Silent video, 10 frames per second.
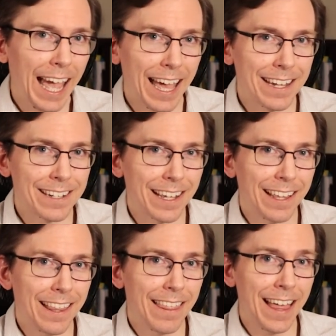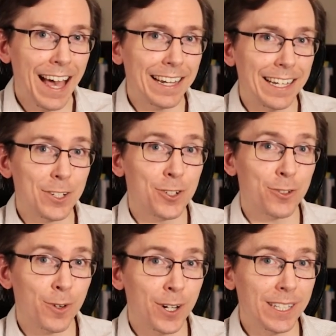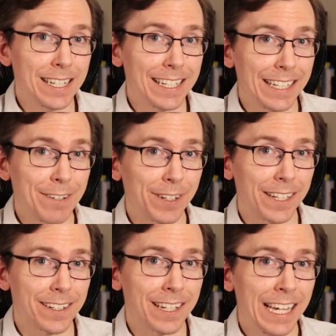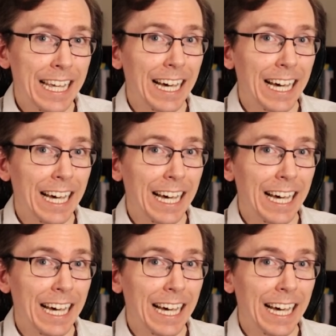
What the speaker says: And that is strongly significant.